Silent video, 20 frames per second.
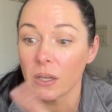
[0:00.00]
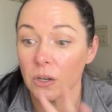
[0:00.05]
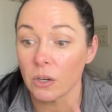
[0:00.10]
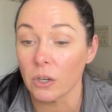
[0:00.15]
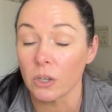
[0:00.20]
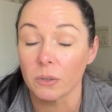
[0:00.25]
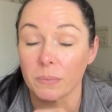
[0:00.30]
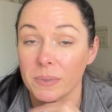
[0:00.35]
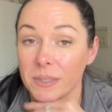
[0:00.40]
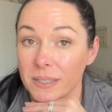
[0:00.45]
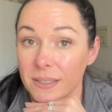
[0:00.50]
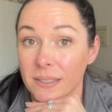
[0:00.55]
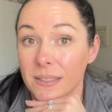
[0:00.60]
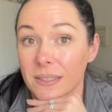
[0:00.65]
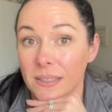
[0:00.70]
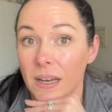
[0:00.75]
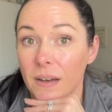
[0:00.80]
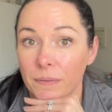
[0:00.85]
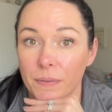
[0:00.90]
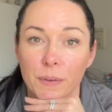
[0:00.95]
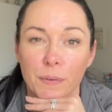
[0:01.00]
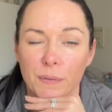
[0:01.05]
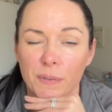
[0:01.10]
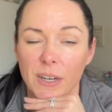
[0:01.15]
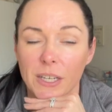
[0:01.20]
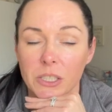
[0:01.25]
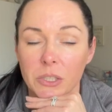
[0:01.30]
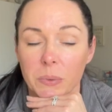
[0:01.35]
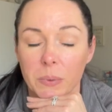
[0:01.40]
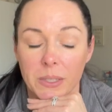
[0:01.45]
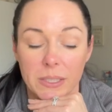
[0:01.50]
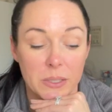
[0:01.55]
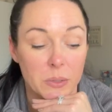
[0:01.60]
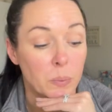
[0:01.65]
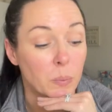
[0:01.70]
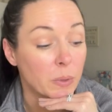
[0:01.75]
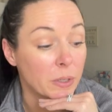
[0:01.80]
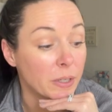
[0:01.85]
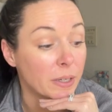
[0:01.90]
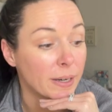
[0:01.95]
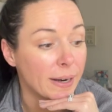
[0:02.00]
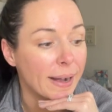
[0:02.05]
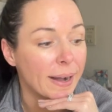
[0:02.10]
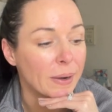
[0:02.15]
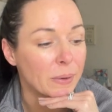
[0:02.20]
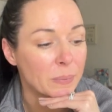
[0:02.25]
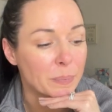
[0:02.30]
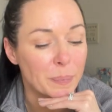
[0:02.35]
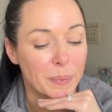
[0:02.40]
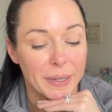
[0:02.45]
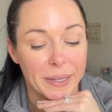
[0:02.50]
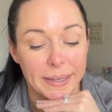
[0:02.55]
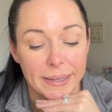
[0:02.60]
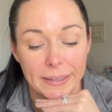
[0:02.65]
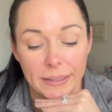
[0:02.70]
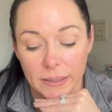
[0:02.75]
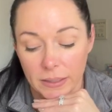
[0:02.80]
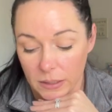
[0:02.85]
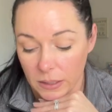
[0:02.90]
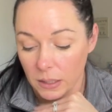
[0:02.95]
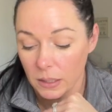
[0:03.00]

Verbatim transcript: herbs and stuff, the fresh ones were out, but